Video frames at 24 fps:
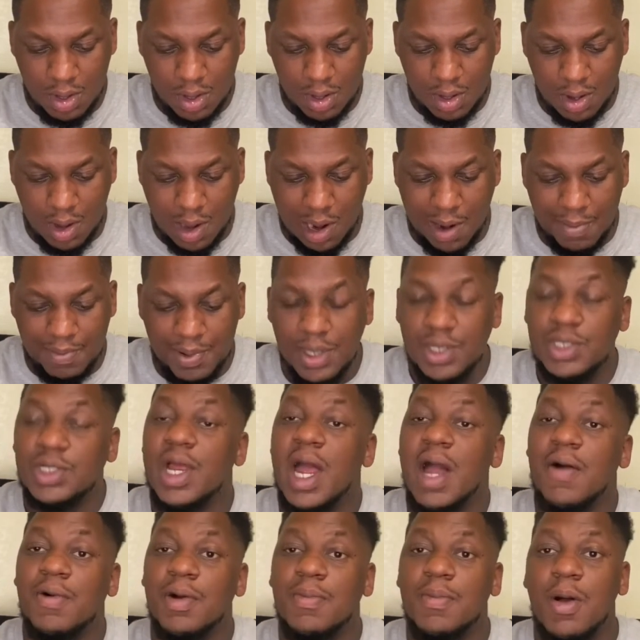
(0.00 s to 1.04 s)
R.P.
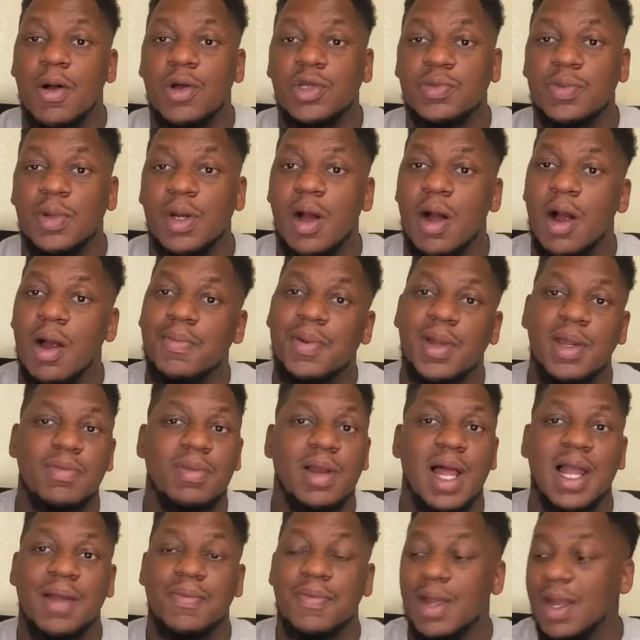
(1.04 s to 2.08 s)
Chadwick Boseman, R.P.
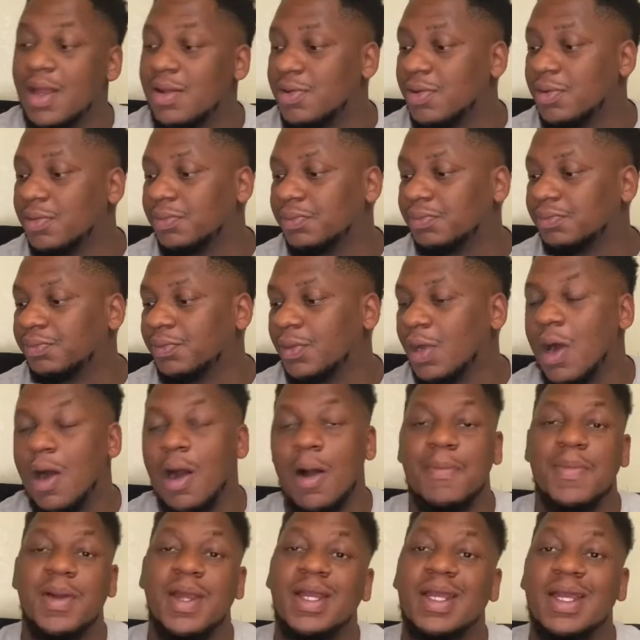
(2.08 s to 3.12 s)
Black Panther,
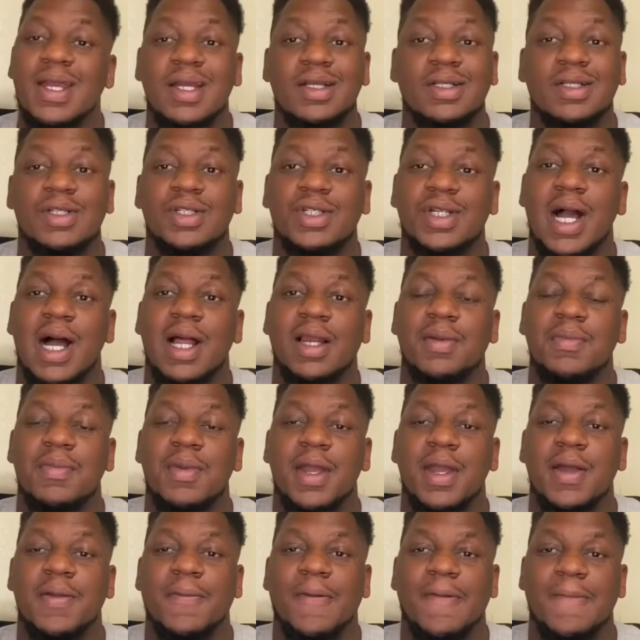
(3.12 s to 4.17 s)
R.P. King T'Challa, man.